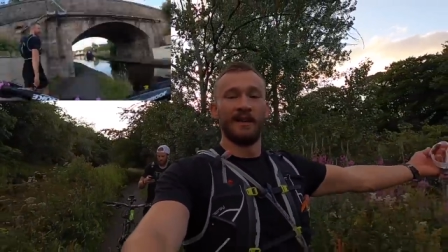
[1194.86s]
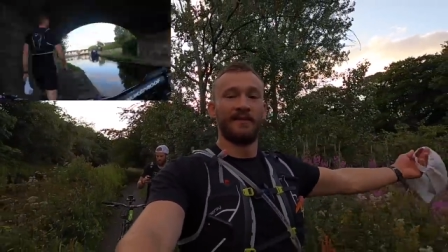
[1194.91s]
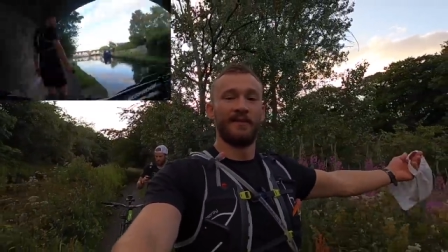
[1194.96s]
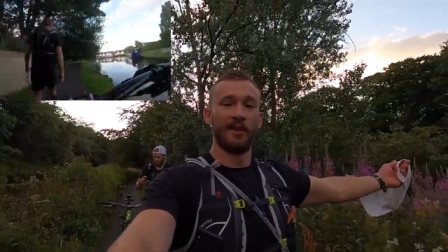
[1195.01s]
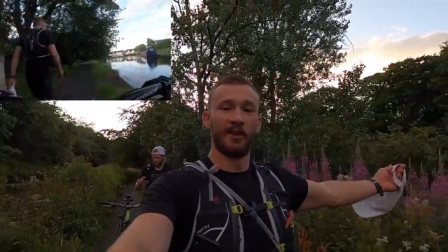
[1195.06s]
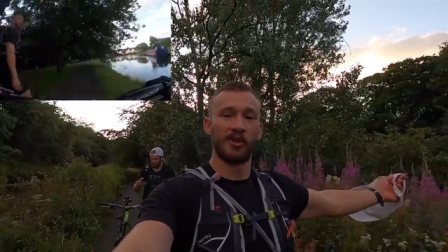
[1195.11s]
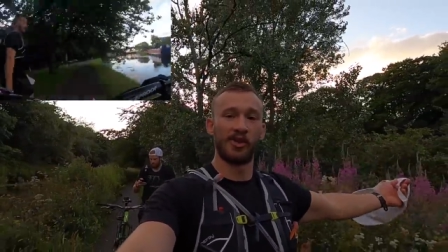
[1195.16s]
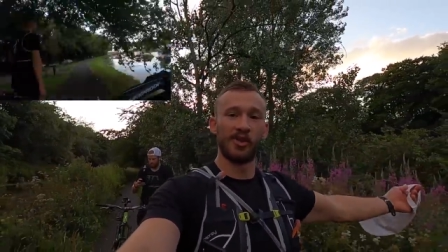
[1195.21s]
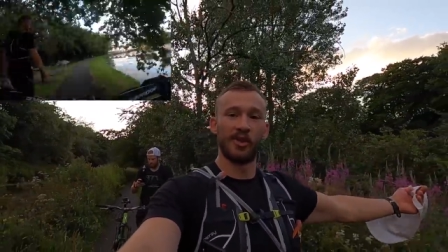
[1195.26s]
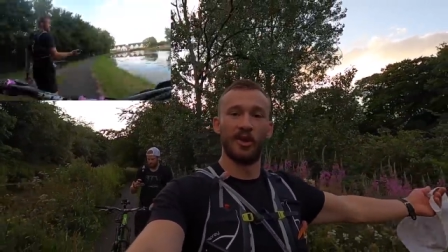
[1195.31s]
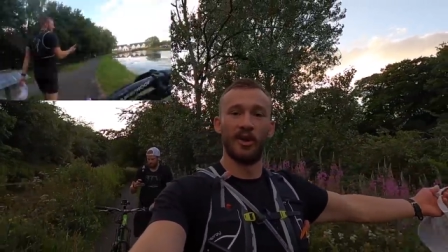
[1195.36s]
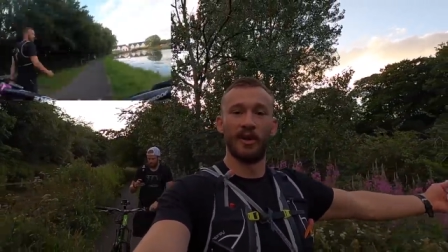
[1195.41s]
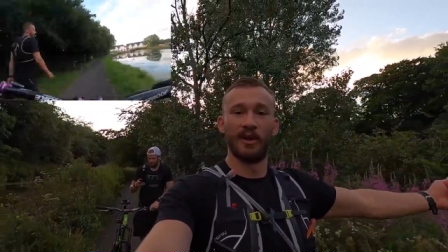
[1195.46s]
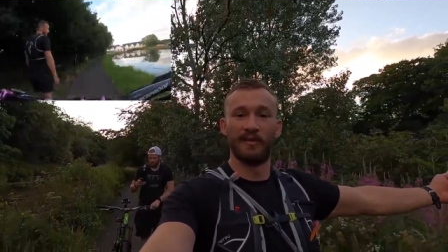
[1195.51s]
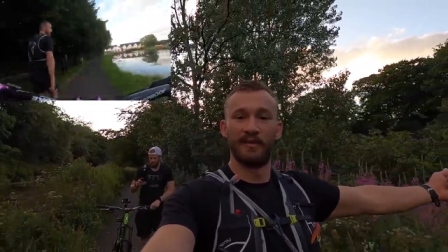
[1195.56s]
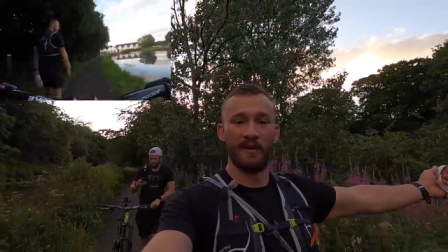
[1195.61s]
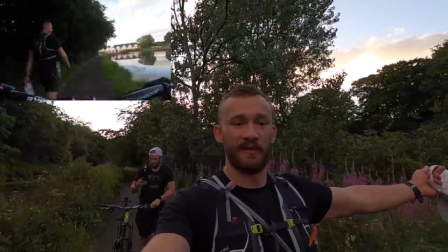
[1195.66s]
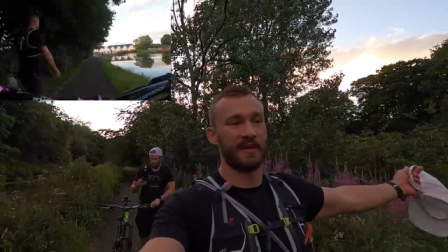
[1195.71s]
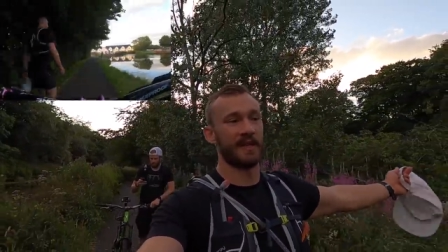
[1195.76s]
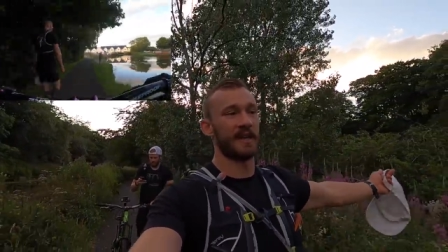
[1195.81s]
Fell short
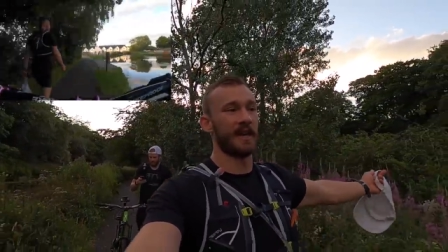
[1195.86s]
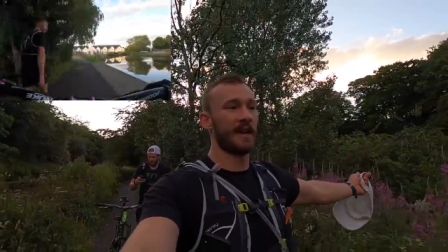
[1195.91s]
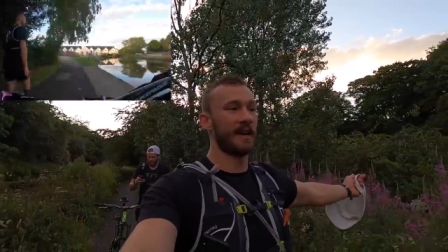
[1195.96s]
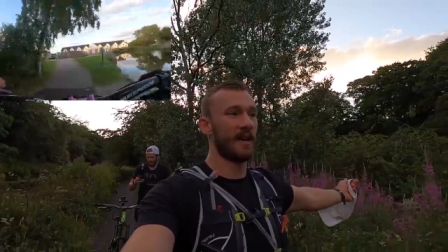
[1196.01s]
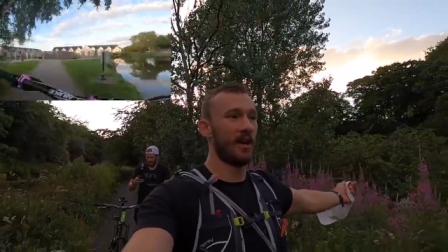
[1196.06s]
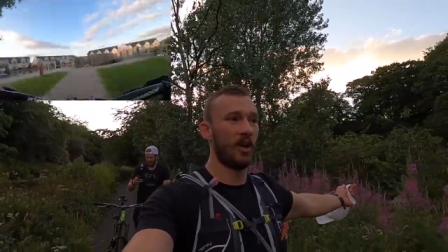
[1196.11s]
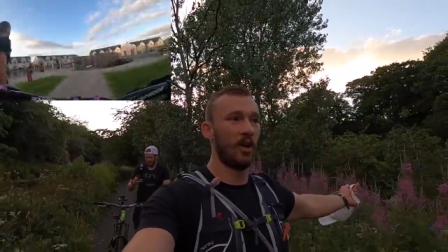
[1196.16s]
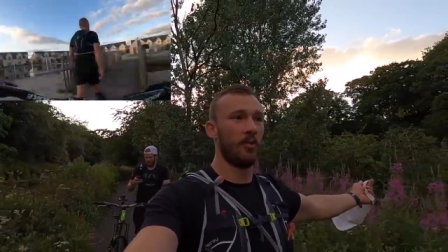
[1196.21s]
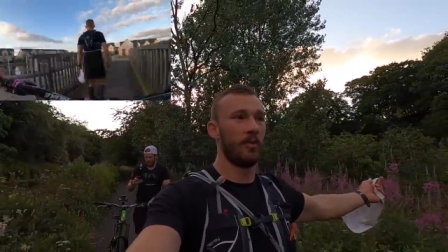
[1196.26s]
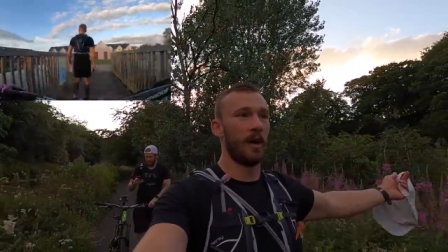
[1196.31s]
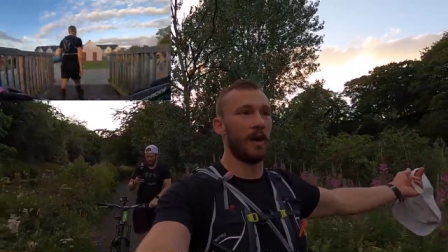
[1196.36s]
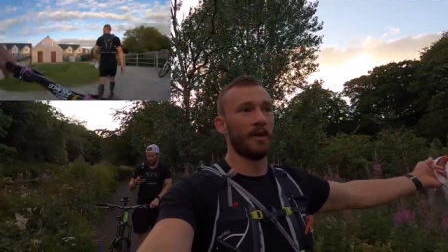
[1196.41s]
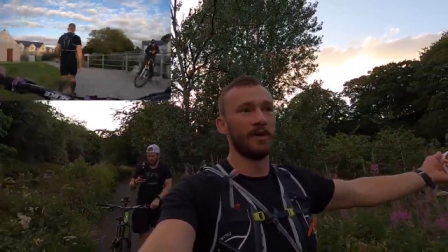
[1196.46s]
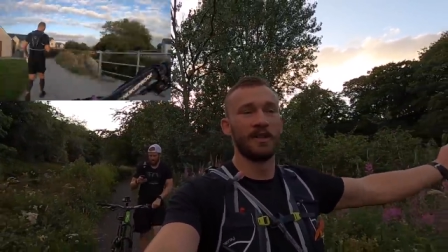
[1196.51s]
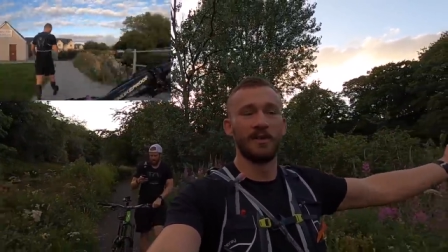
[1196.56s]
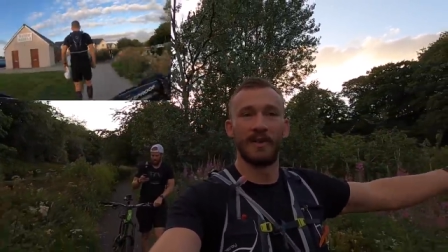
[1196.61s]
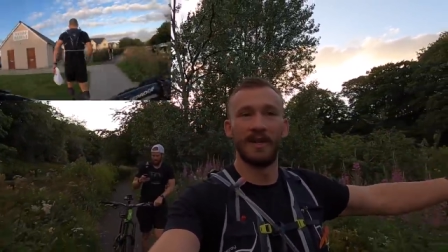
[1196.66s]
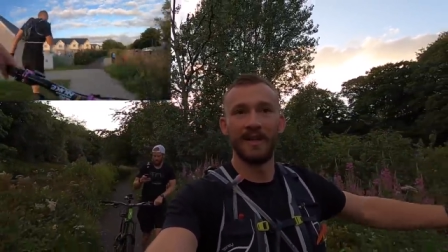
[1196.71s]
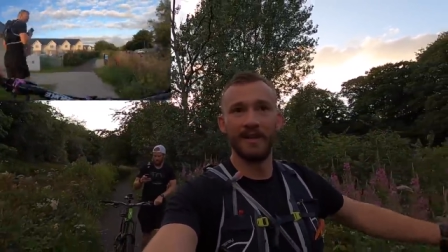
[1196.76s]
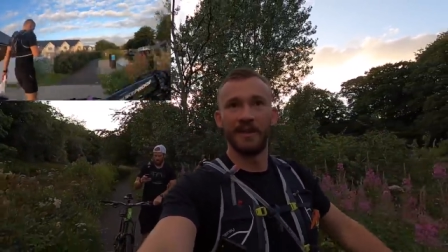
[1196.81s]
of the 50k goal, but
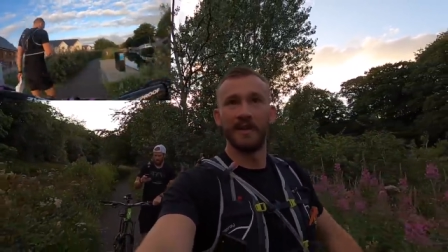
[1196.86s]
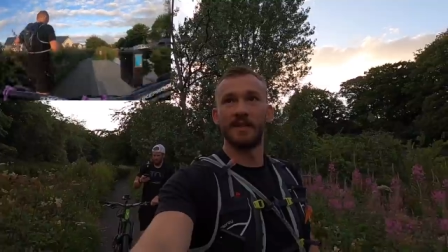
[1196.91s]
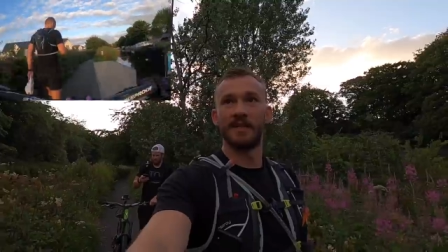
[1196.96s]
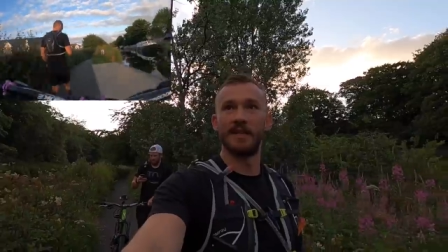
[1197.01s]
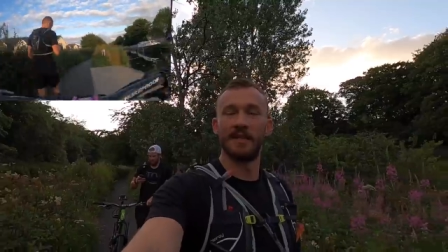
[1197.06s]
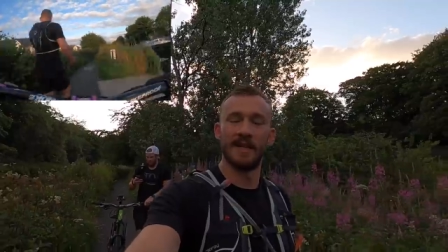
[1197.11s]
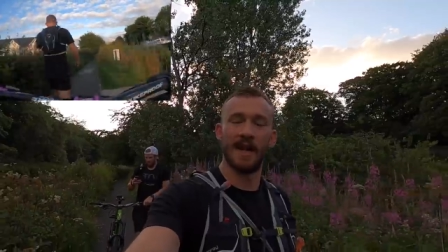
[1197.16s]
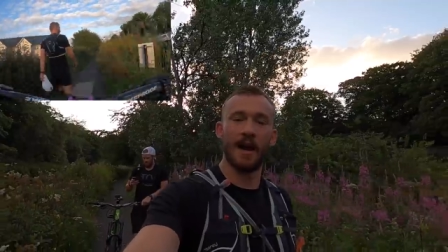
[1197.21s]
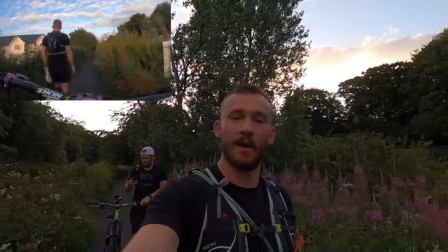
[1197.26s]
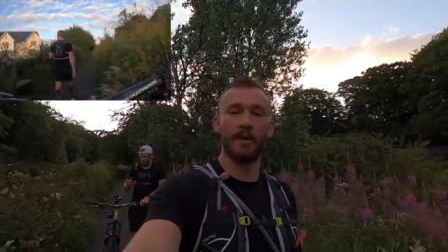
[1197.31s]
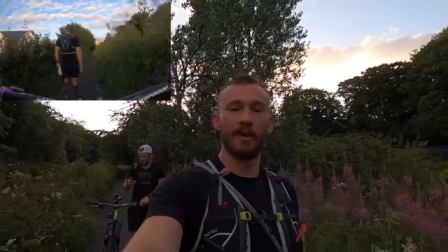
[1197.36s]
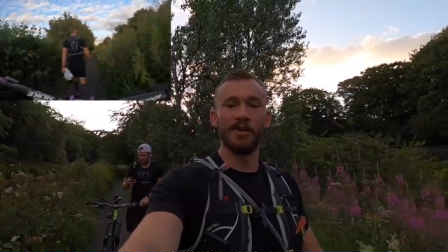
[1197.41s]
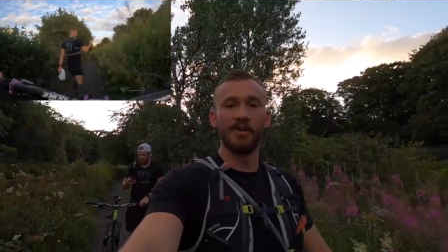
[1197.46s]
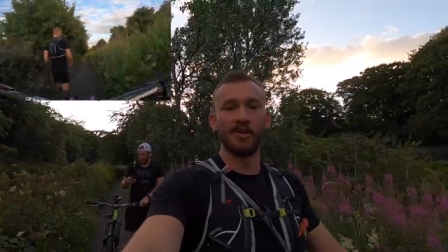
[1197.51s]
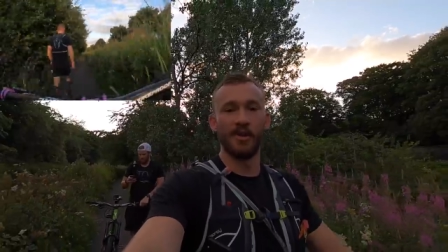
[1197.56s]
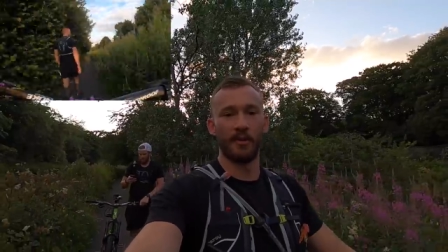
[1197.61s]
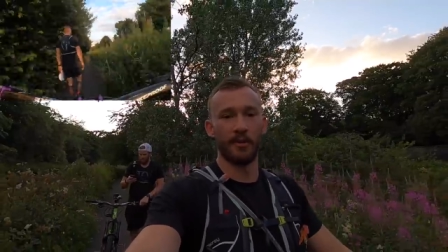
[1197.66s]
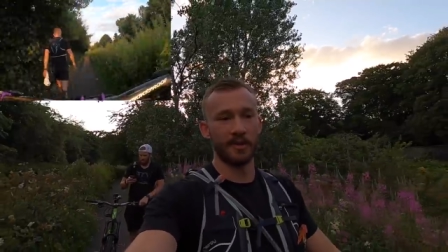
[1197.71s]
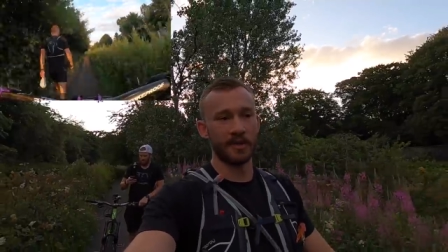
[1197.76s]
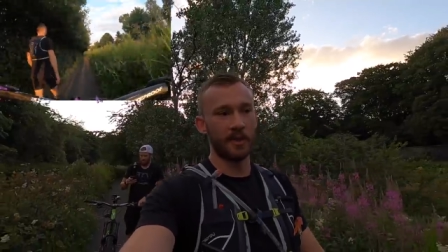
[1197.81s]
ultimately this is now an
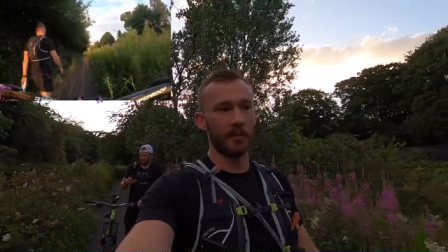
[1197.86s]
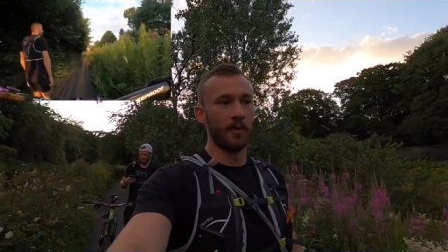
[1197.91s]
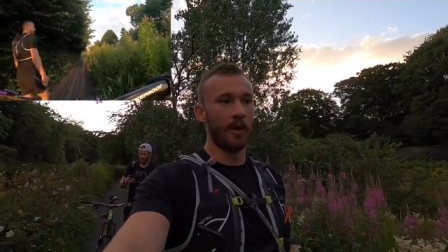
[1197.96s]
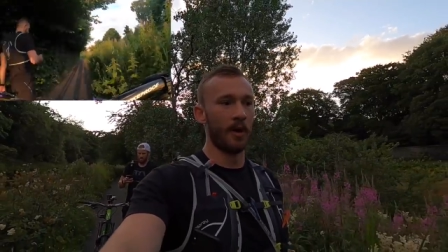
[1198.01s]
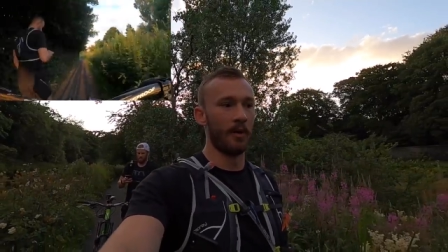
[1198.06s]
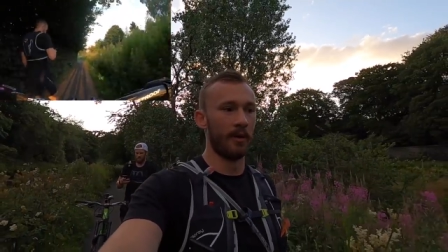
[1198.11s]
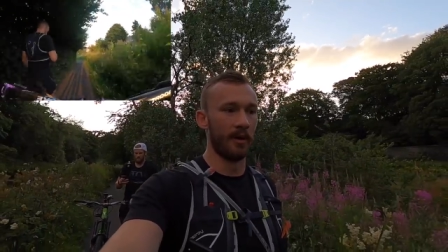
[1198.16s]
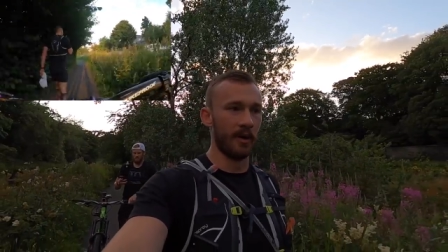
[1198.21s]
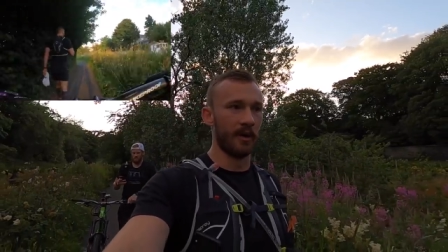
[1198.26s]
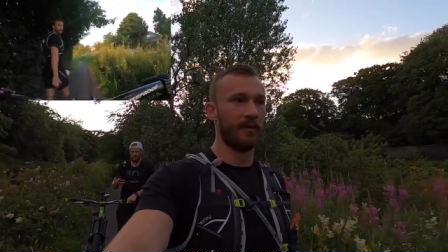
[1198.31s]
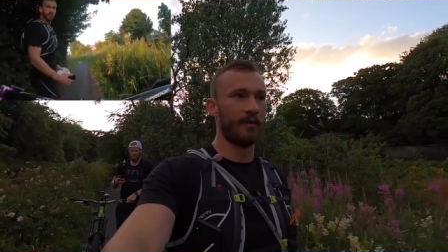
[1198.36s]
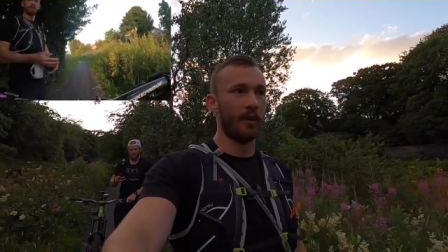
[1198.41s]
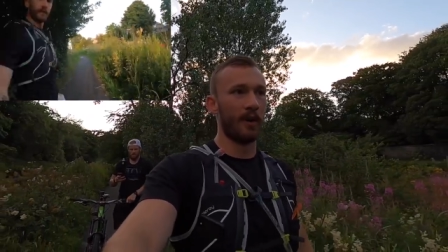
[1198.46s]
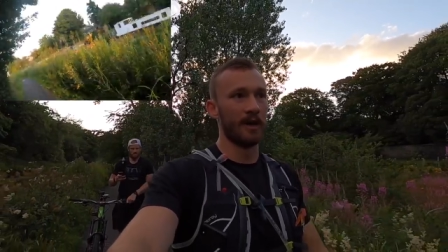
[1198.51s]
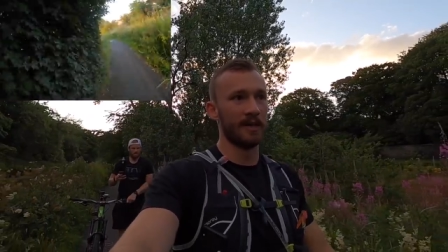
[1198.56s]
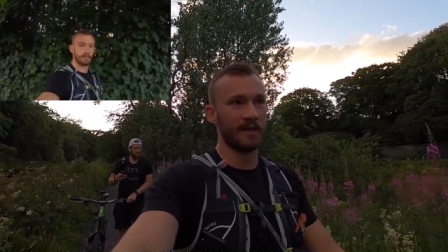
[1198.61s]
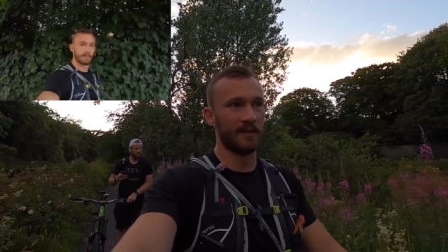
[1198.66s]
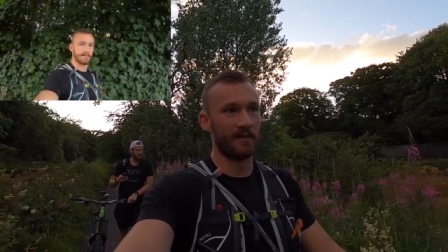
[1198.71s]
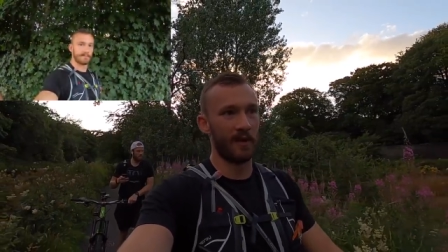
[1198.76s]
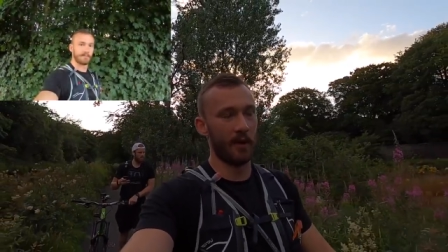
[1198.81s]
endurance component of
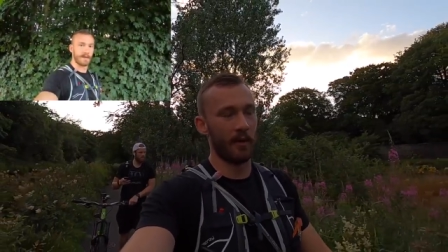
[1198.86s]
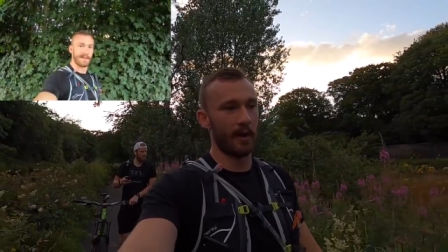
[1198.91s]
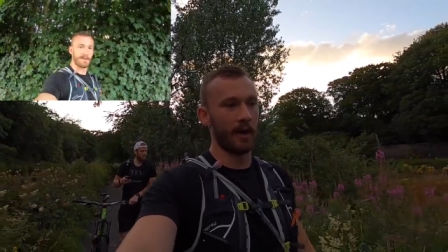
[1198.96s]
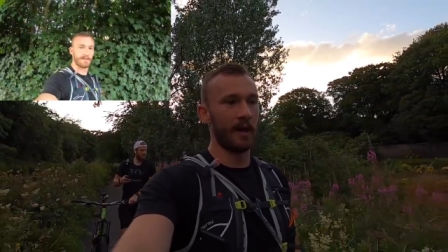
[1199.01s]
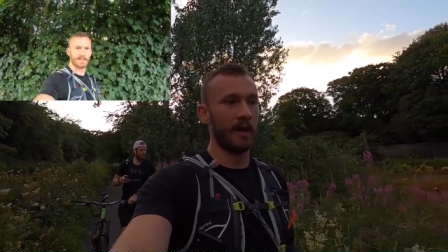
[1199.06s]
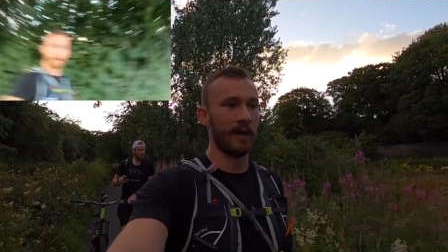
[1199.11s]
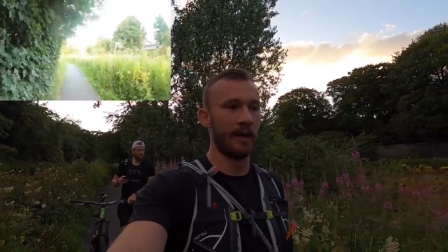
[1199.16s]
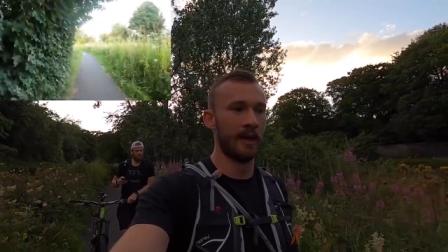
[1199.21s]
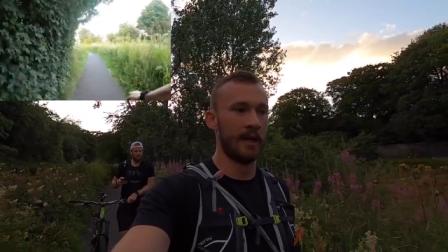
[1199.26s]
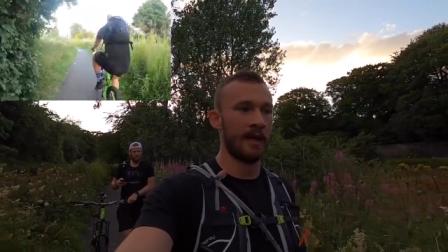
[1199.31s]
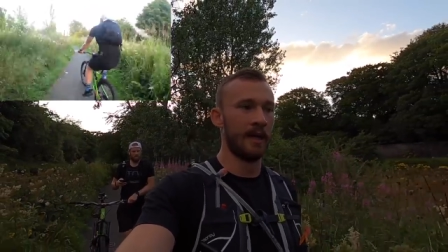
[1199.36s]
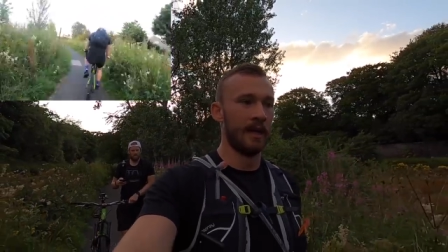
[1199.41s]
what is a very